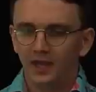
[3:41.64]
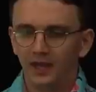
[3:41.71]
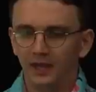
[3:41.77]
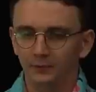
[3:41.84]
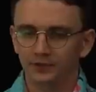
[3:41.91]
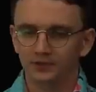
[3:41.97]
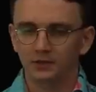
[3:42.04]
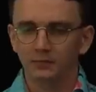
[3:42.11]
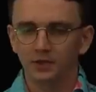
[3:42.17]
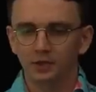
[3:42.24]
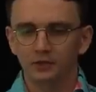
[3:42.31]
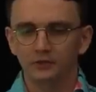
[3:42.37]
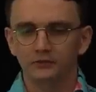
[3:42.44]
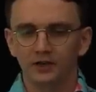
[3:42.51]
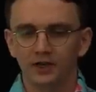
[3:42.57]
it was a
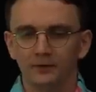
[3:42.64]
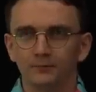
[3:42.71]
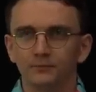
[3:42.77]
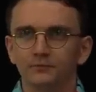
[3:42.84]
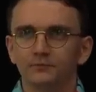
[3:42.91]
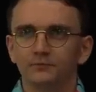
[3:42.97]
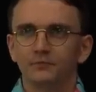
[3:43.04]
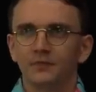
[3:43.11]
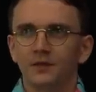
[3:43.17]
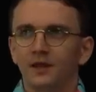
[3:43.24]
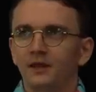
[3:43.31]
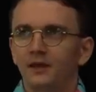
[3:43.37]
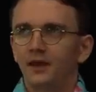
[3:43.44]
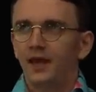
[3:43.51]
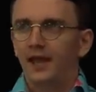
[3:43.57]
manoeuvre.
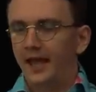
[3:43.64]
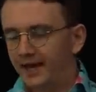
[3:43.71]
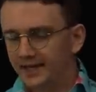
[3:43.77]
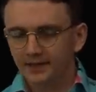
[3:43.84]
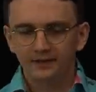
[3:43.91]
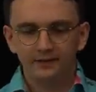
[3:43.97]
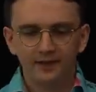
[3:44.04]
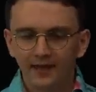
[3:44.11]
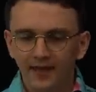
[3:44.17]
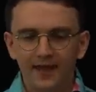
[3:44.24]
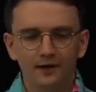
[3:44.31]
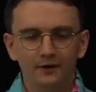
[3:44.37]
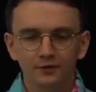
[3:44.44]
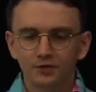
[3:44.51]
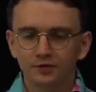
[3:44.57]
Anything
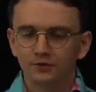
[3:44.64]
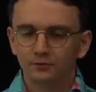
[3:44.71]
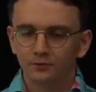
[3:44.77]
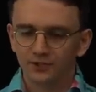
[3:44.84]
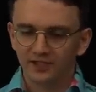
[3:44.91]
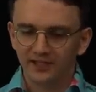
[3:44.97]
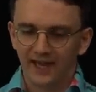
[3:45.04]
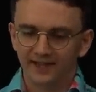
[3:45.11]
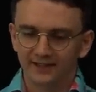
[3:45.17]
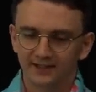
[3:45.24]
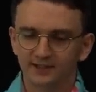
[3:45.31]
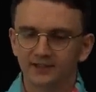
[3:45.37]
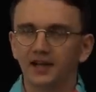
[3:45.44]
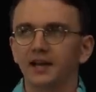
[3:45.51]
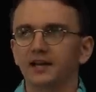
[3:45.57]
else was an
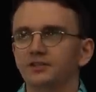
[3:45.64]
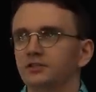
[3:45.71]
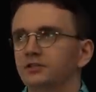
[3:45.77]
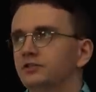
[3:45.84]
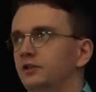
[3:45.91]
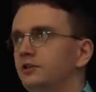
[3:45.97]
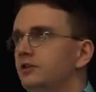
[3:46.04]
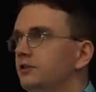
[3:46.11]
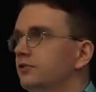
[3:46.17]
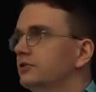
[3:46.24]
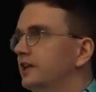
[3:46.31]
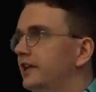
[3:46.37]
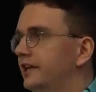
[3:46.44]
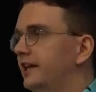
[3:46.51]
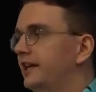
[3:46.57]
exercise. So
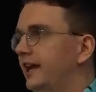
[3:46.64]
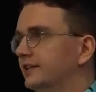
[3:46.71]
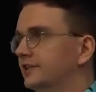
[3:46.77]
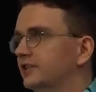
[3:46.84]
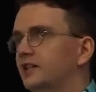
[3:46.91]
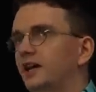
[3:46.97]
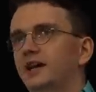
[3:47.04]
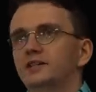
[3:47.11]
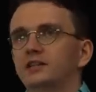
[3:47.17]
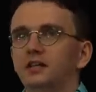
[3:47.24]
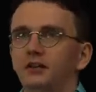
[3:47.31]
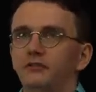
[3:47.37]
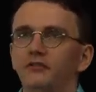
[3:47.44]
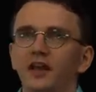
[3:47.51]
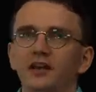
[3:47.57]
usually in an exercise, the
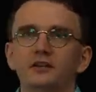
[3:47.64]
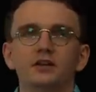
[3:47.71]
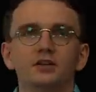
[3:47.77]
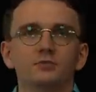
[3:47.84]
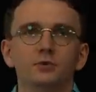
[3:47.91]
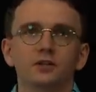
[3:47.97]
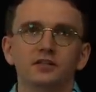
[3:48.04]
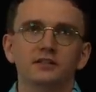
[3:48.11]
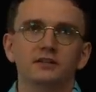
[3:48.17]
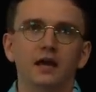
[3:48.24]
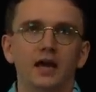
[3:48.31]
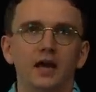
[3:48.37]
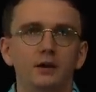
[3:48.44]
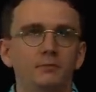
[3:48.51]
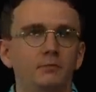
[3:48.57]
defenders would
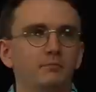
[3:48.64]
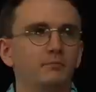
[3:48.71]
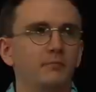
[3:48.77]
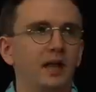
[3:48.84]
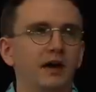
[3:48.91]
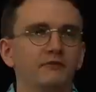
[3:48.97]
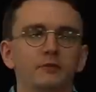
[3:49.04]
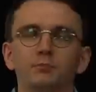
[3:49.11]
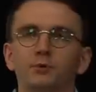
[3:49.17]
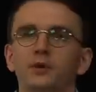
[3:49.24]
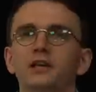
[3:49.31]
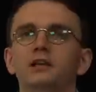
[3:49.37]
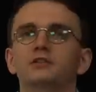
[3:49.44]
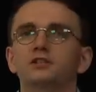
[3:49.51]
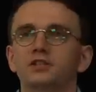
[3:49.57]
um, have a
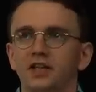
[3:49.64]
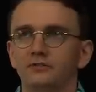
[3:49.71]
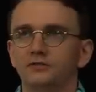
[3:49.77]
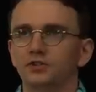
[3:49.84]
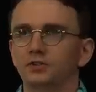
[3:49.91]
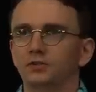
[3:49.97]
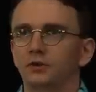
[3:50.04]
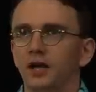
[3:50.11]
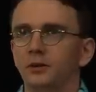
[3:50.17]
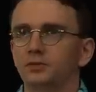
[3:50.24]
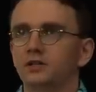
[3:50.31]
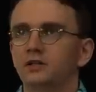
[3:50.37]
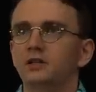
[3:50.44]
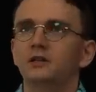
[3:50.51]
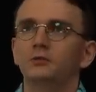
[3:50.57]
preconceived
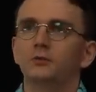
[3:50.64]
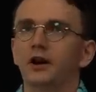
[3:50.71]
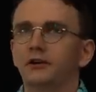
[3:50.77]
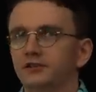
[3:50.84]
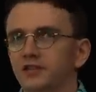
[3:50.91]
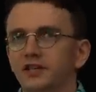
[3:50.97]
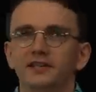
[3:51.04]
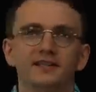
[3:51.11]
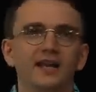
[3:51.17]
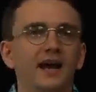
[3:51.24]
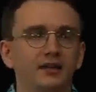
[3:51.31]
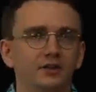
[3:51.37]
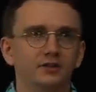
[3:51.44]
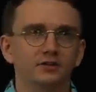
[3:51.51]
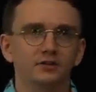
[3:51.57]
script, whereas the
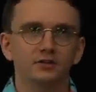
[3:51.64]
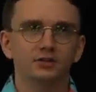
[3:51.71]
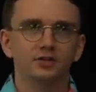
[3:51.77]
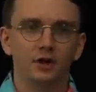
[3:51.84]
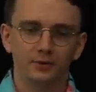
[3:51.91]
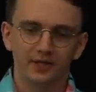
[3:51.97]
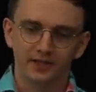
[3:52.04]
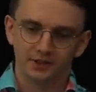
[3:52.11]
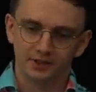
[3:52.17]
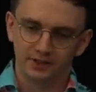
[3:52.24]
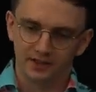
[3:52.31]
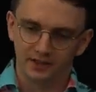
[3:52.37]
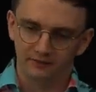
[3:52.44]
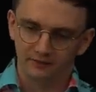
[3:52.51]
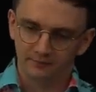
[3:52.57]
attackers could show
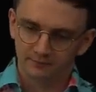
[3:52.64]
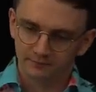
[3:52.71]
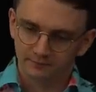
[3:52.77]
initiative.